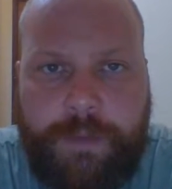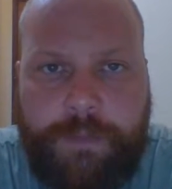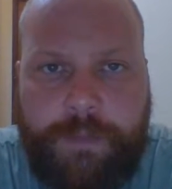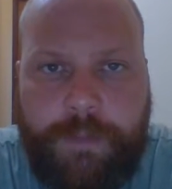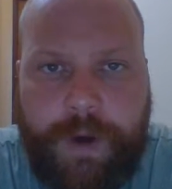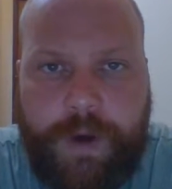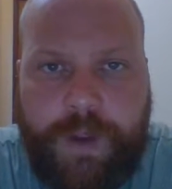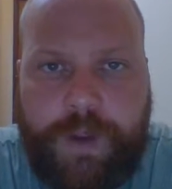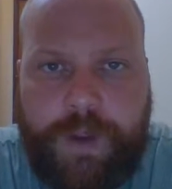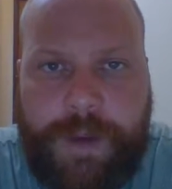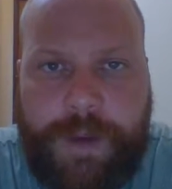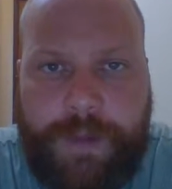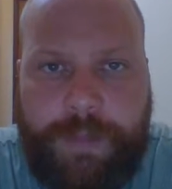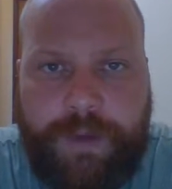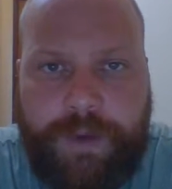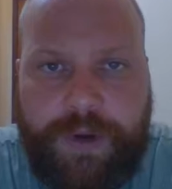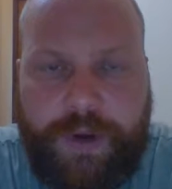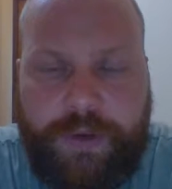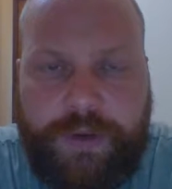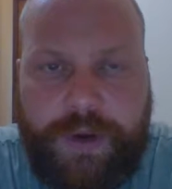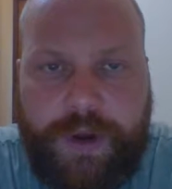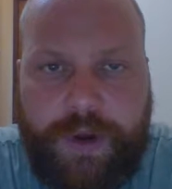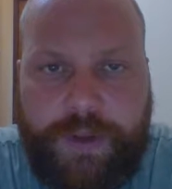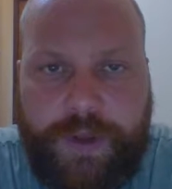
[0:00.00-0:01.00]
Most people
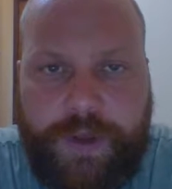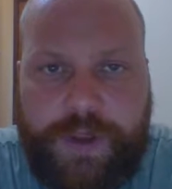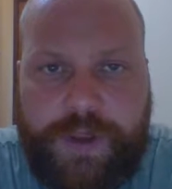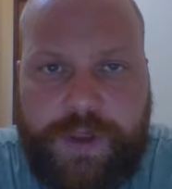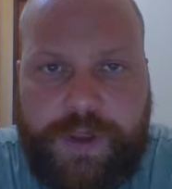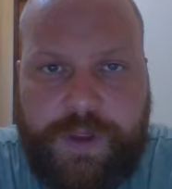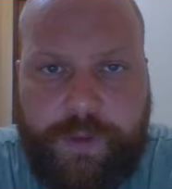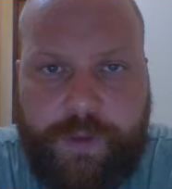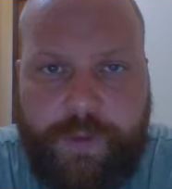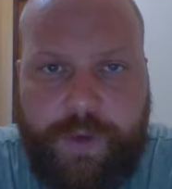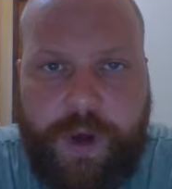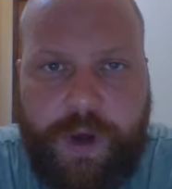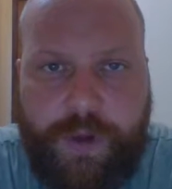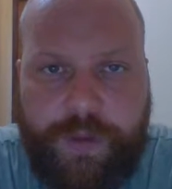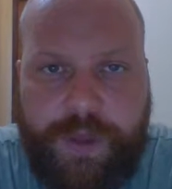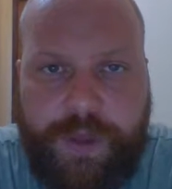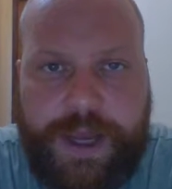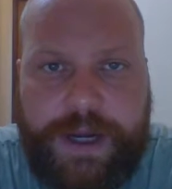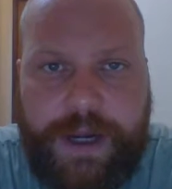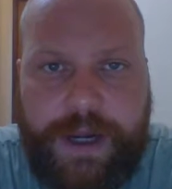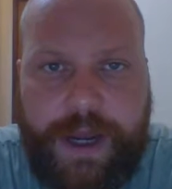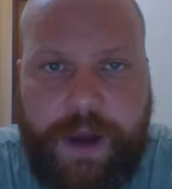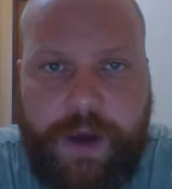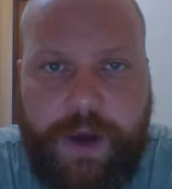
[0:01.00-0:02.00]
don't know this. Well,
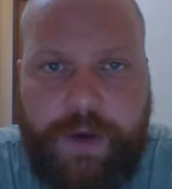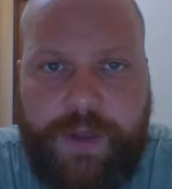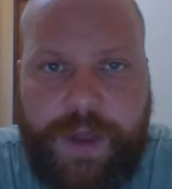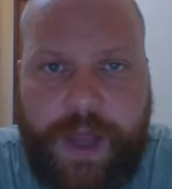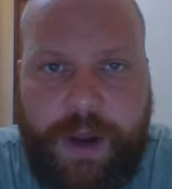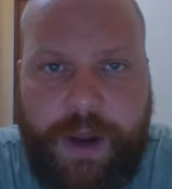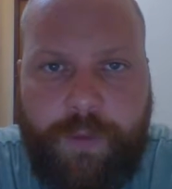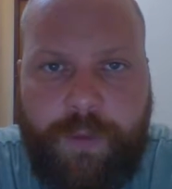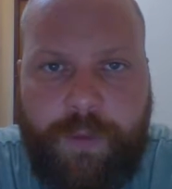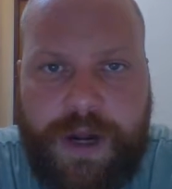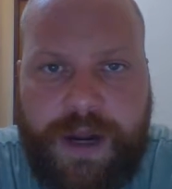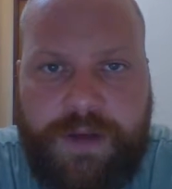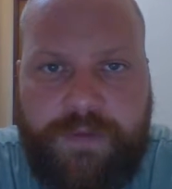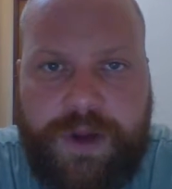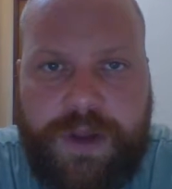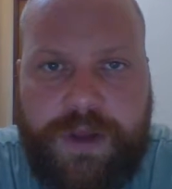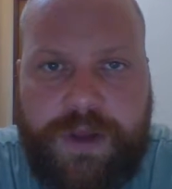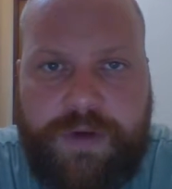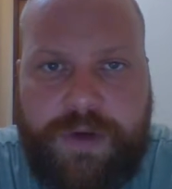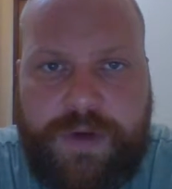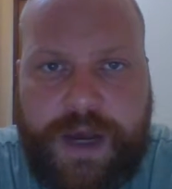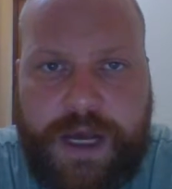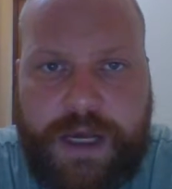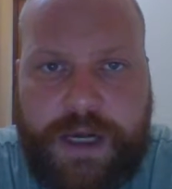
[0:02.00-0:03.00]
they know that whenever
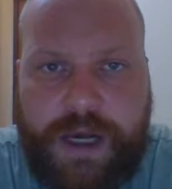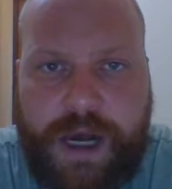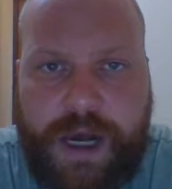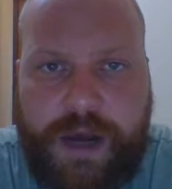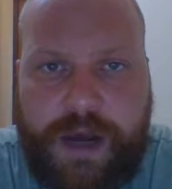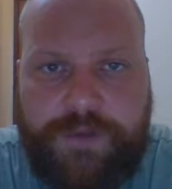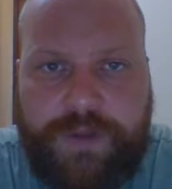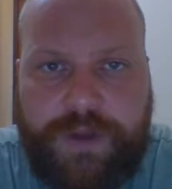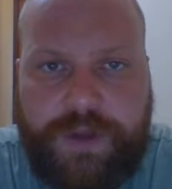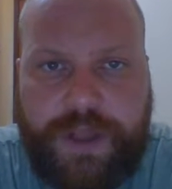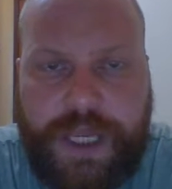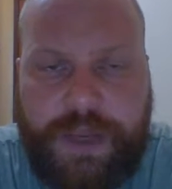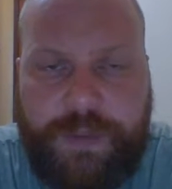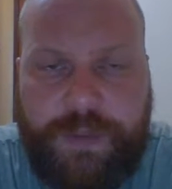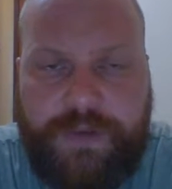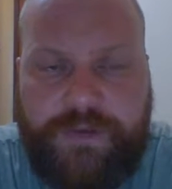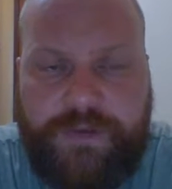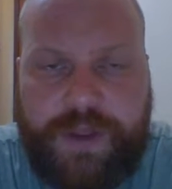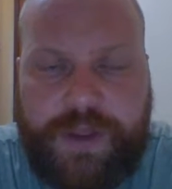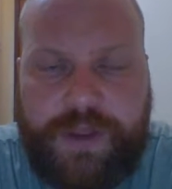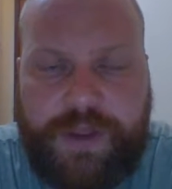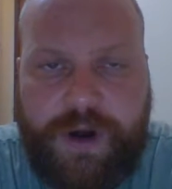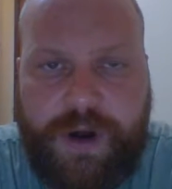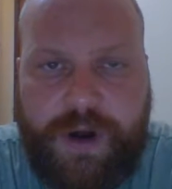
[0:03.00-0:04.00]
you cut off the limb of
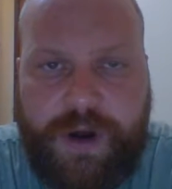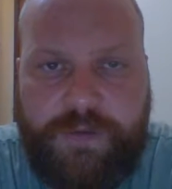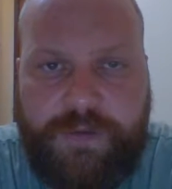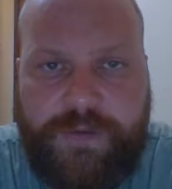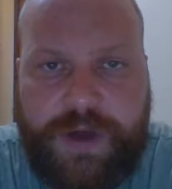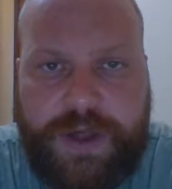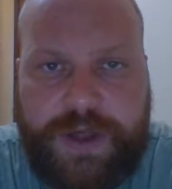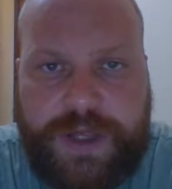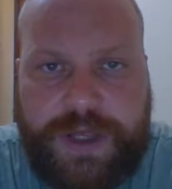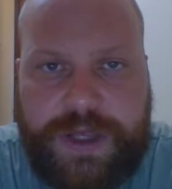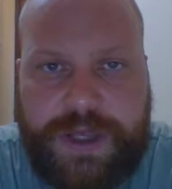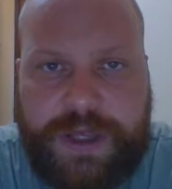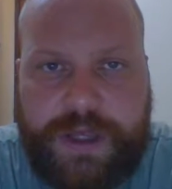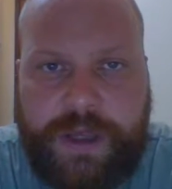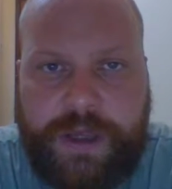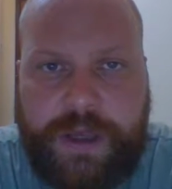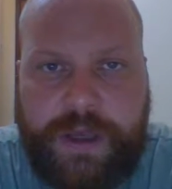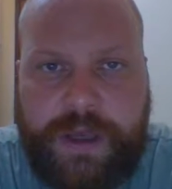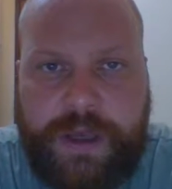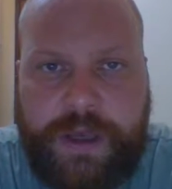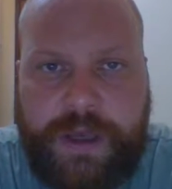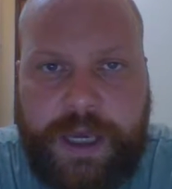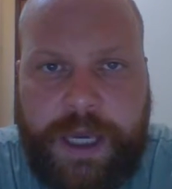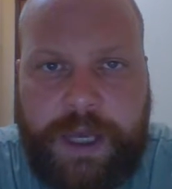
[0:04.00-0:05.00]
a starfish,
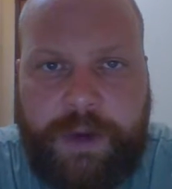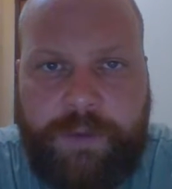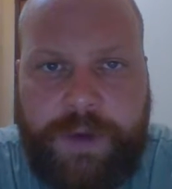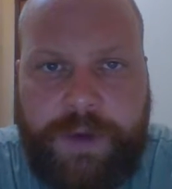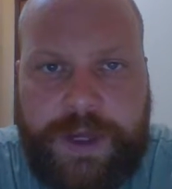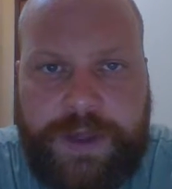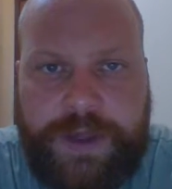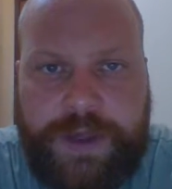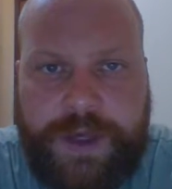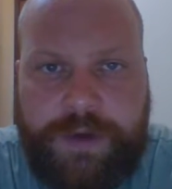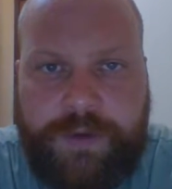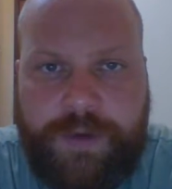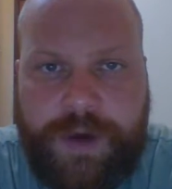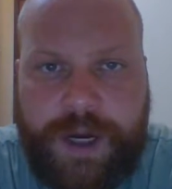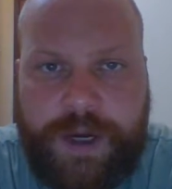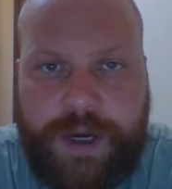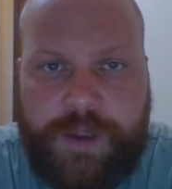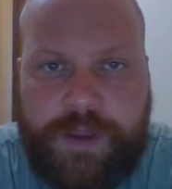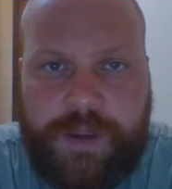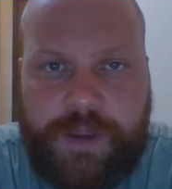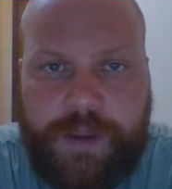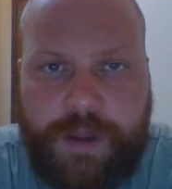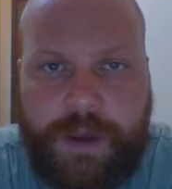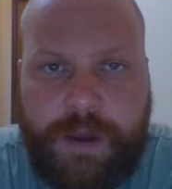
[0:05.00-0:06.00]
it
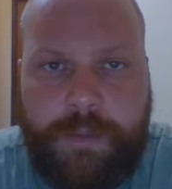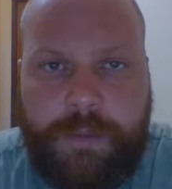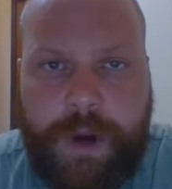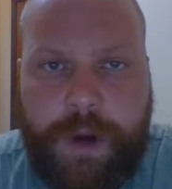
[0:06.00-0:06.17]
regenerates.